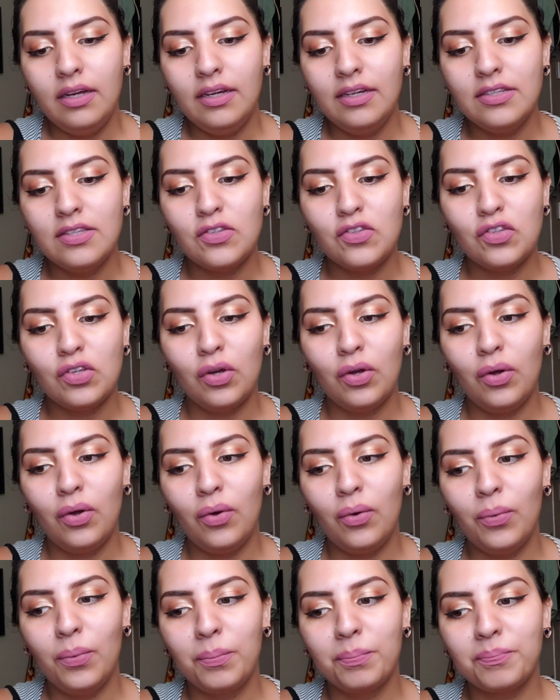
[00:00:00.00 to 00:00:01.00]

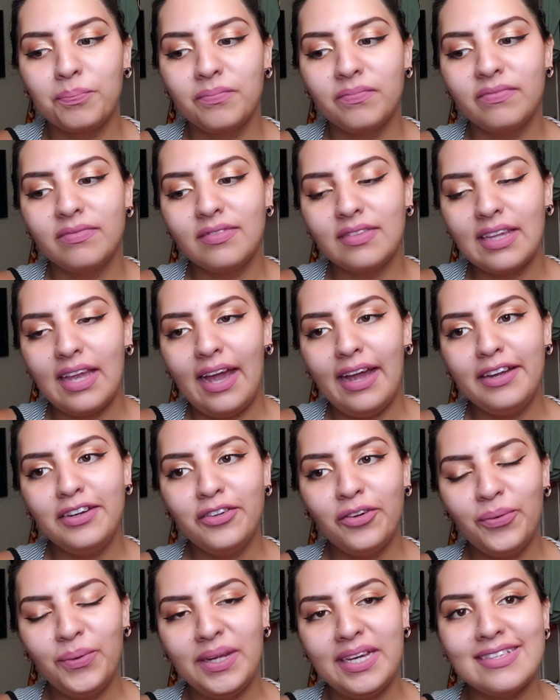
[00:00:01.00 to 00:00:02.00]
so I
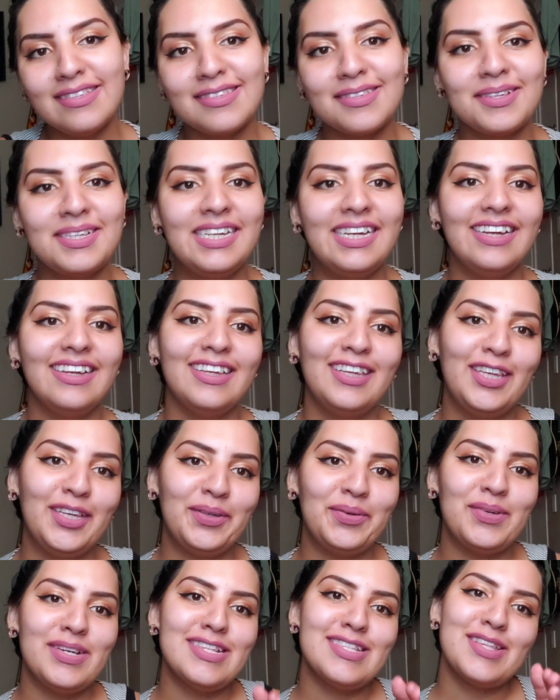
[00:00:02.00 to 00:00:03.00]
noticed
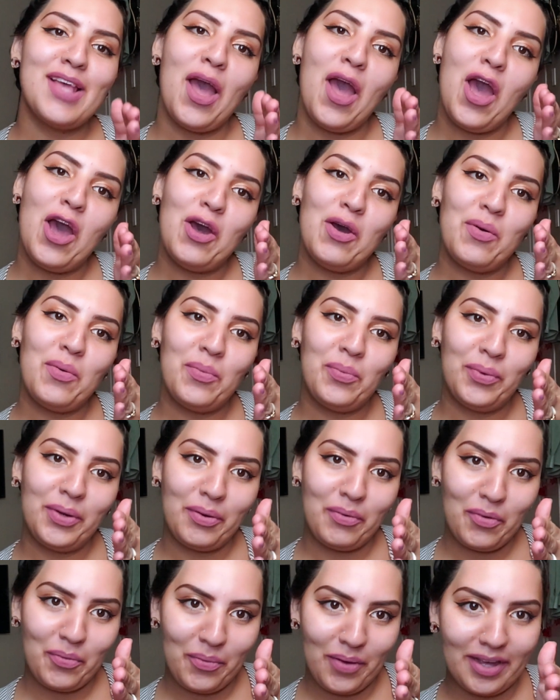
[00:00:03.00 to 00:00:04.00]
we
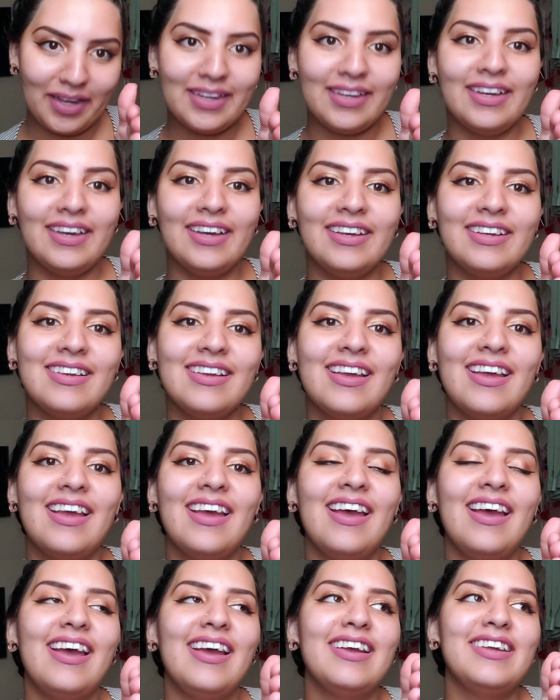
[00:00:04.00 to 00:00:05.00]
were walking
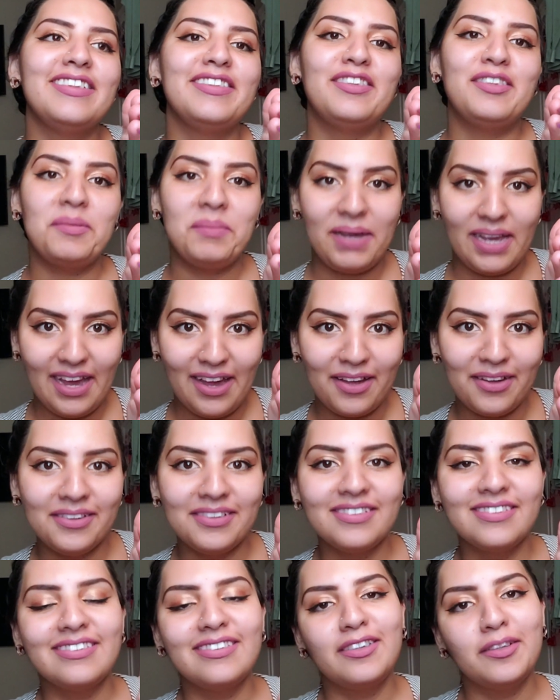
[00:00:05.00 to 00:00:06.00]
to my
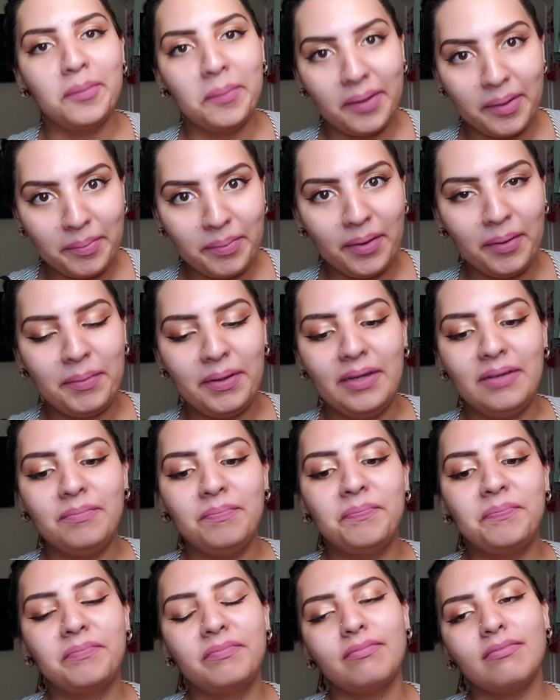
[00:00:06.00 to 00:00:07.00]
house, to my apartment,
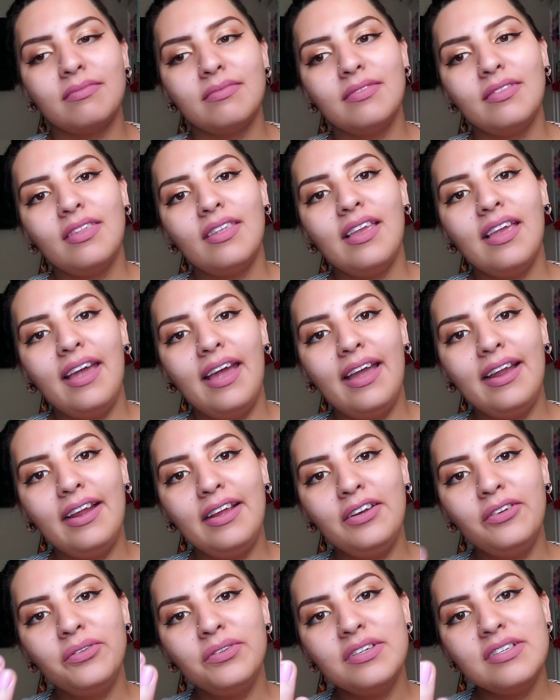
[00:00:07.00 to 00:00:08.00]
and I
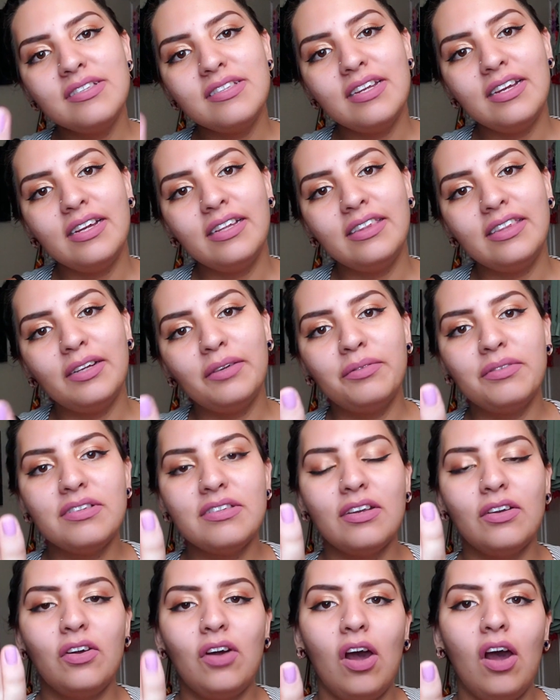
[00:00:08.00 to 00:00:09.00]
noticed that there was
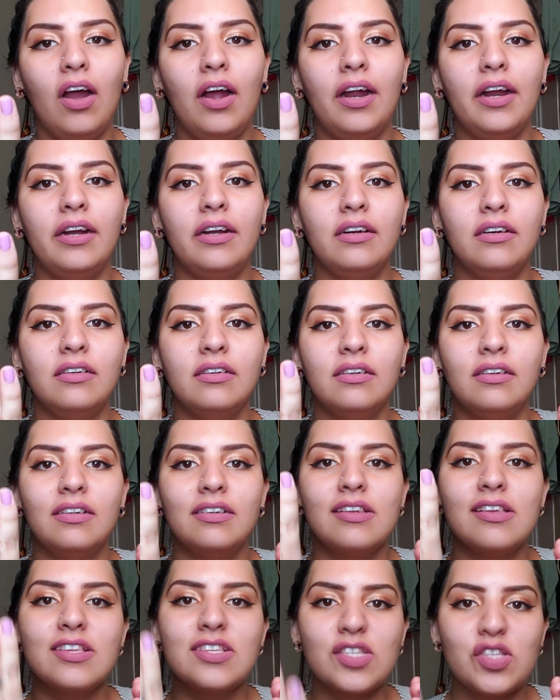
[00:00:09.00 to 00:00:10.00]
a car
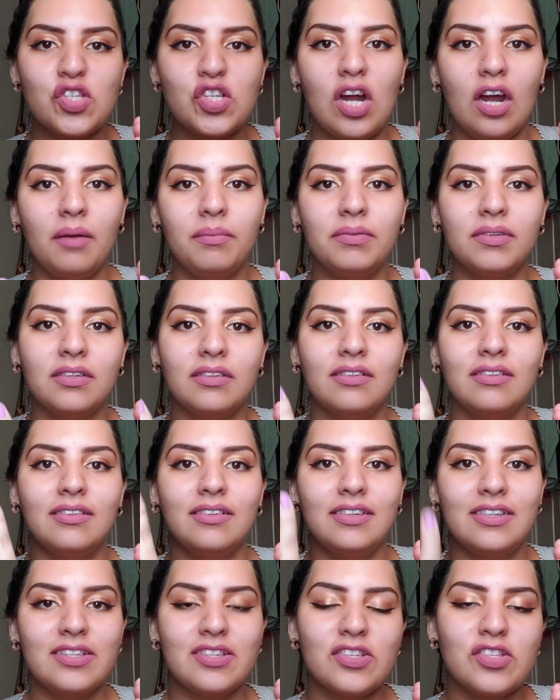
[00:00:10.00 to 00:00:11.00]
stopped
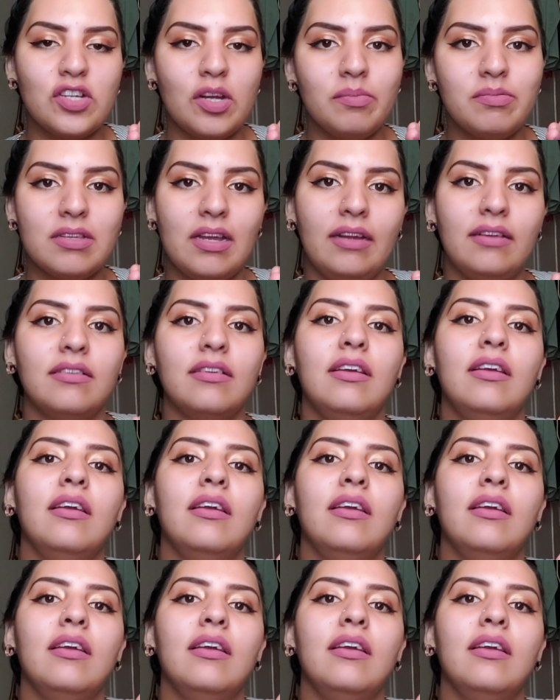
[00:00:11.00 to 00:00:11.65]
in the stop sign,